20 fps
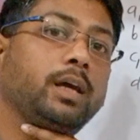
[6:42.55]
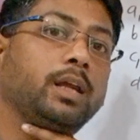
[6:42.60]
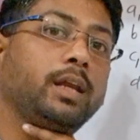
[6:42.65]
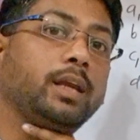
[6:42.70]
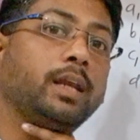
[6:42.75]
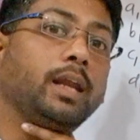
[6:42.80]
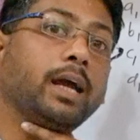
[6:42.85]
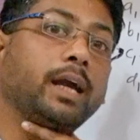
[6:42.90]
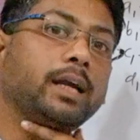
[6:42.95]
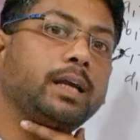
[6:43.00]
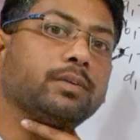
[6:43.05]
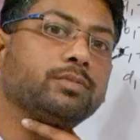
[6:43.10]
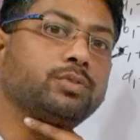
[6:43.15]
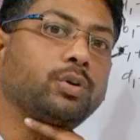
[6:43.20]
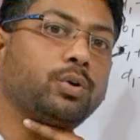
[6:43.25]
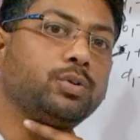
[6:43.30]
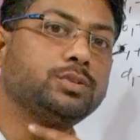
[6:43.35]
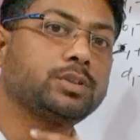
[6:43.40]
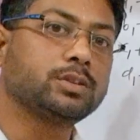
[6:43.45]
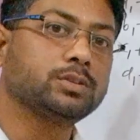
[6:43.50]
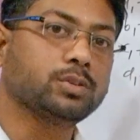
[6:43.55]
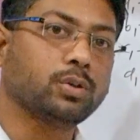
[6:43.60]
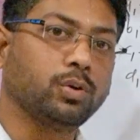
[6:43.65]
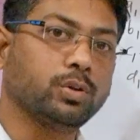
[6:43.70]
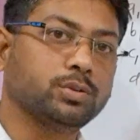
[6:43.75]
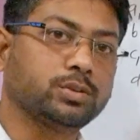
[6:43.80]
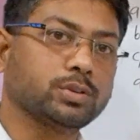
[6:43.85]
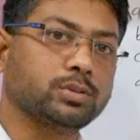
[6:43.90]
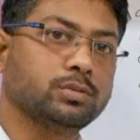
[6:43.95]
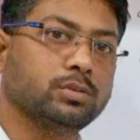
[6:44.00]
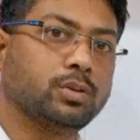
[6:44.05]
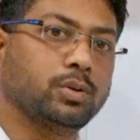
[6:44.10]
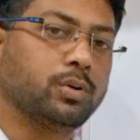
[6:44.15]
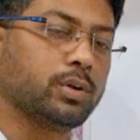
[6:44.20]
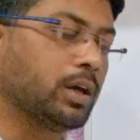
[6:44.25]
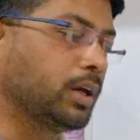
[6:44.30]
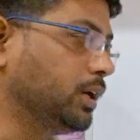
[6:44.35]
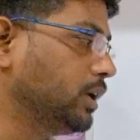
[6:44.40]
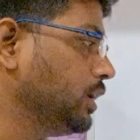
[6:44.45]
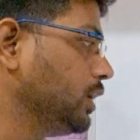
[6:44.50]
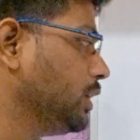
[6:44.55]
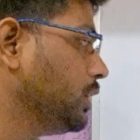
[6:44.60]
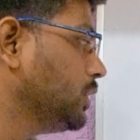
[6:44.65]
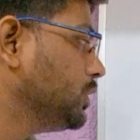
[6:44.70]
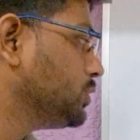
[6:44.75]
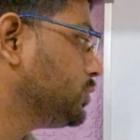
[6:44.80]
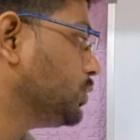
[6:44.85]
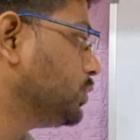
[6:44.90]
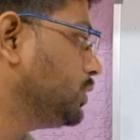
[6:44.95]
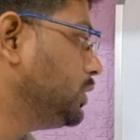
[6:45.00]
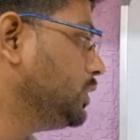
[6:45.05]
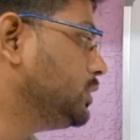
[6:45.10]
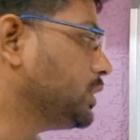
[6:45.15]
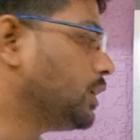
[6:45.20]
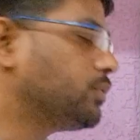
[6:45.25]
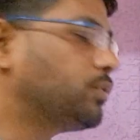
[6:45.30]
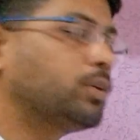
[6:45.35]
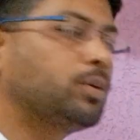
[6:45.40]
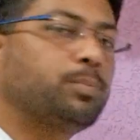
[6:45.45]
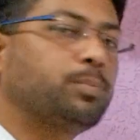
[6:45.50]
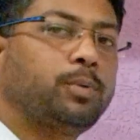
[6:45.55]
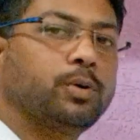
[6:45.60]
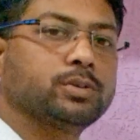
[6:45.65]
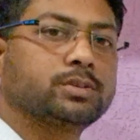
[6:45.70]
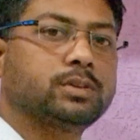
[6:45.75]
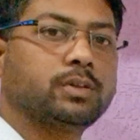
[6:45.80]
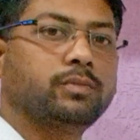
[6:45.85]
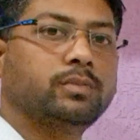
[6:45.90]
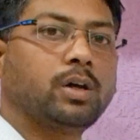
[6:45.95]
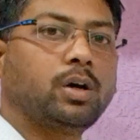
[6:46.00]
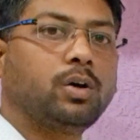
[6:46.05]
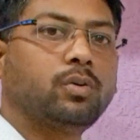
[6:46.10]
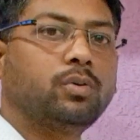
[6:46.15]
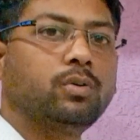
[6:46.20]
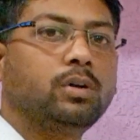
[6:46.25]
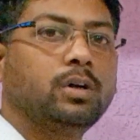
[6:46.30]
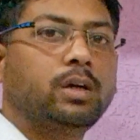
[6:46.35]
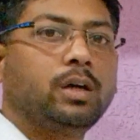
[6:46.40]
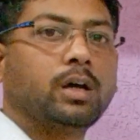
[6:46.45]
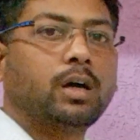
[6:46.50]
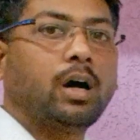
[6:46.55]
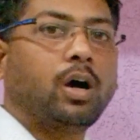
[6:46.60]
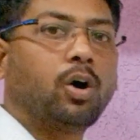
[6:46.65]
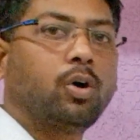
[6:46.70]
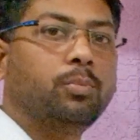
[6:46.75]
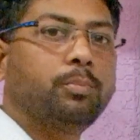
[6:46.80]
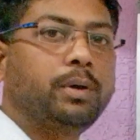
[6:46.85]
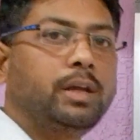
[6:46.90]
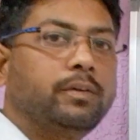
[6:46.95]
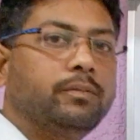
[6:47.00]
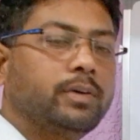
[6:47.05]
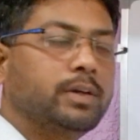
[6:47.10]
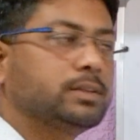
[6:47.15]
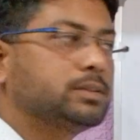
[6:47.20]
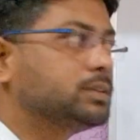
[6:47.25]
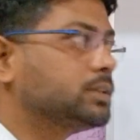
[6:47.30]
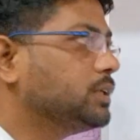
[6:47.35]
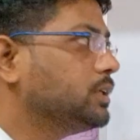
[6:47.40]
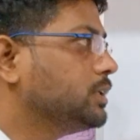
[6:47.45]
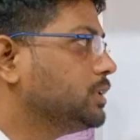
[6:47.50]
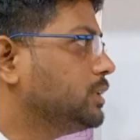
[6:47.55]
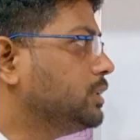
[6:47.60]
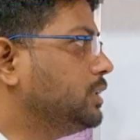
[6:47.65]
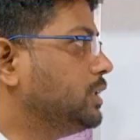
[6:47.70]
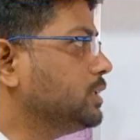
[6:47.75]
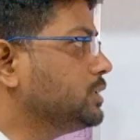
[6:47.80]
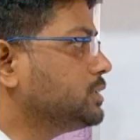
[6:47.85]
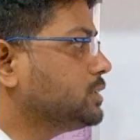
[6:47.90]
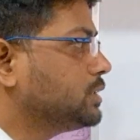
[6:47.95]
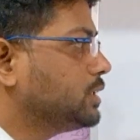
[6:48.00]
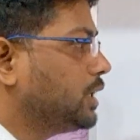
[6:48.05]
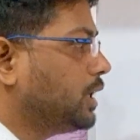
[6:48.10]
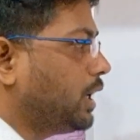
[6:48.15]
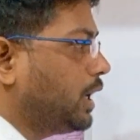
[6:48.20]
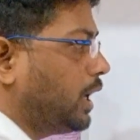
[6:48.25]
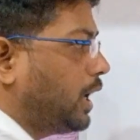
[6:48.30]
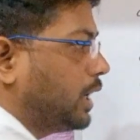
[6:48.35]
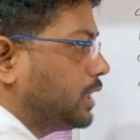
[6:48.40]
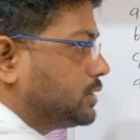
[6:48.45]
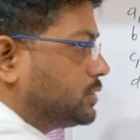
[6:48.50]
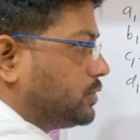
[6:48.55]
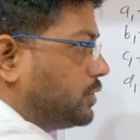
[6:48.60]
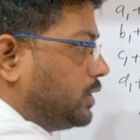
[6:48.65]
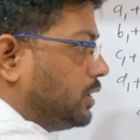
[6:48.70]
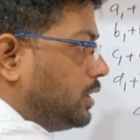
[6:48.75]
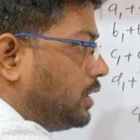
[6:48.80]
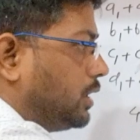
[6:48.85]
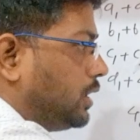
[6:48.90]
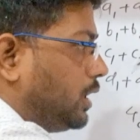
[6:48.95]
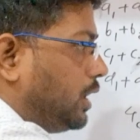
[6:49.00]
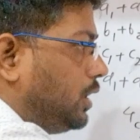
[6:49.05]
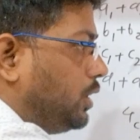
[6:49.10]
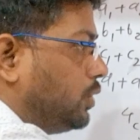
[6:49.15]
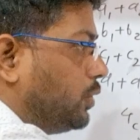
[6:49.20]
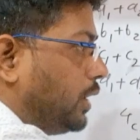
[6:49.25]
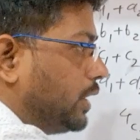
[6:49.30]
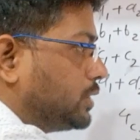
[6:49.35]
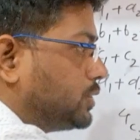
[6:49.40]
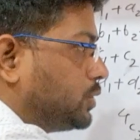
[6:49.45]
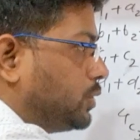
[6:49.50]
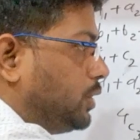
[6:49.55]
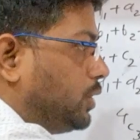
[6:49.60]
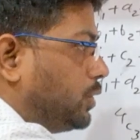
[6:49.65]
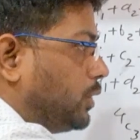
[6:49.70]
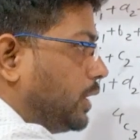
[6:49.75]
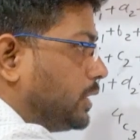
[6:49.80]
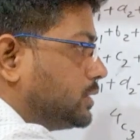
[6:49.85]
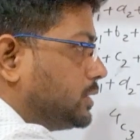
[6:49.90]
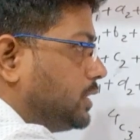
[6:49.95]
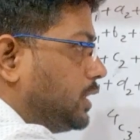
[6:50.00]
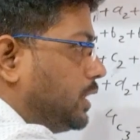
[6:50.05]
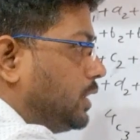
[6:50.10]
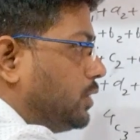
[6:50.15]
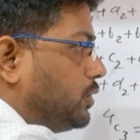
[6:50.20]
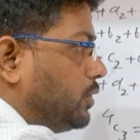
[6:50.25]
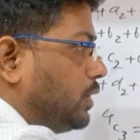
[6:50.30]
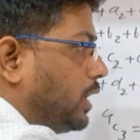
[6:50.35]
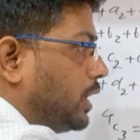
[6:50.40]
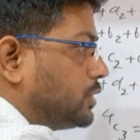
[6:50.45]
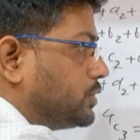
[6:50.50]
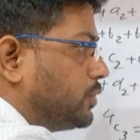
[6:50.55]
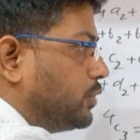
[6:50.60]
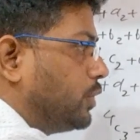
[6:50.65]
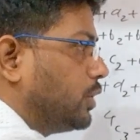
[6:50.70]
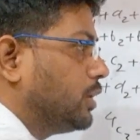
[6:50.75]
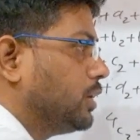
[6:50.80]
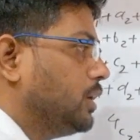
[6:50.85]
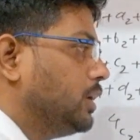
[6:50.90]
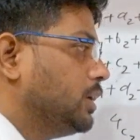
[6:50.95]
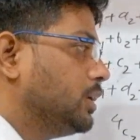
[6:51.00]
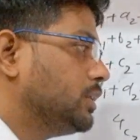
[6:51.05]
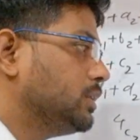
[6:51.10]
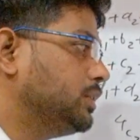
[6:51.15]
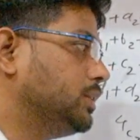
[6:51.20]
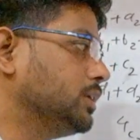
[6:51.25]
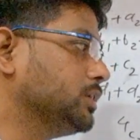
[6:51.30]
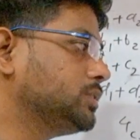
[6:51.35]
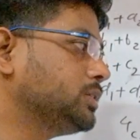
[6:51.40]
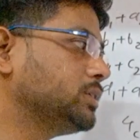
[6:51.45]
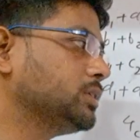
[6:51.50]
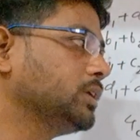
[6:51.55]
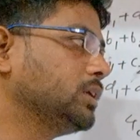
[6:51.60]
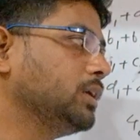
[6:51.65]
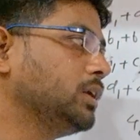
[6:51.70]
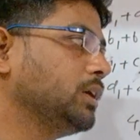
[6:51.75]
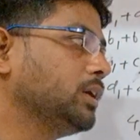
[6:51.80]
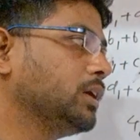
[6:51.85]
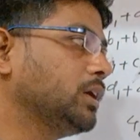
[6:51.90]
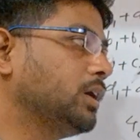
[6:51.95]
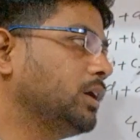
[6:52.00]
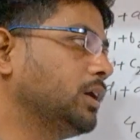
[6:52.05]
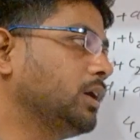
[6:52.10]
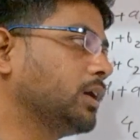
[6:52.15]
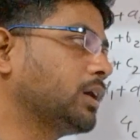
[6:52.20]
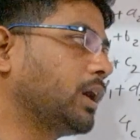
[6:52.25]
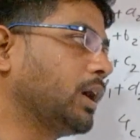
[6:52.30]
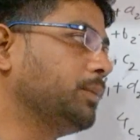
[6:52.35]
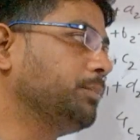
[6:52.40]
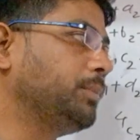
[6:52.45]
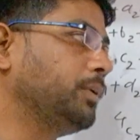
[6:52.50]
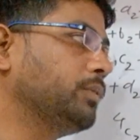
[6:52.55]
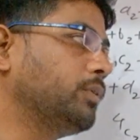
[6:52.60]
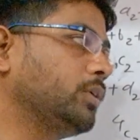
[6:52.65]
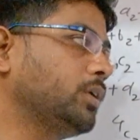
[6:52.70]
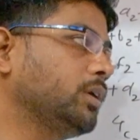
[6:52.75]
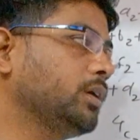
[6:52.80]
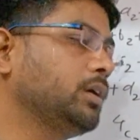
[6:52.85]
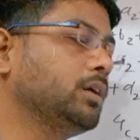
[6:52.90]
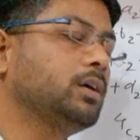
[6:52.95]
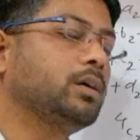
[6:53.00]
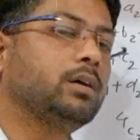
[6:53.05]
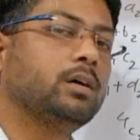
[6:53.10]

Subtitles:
Negative solutions also. Okay, so these are what? Positive. Now how many ways this x1 into x2 into x3 into x4, this can be what?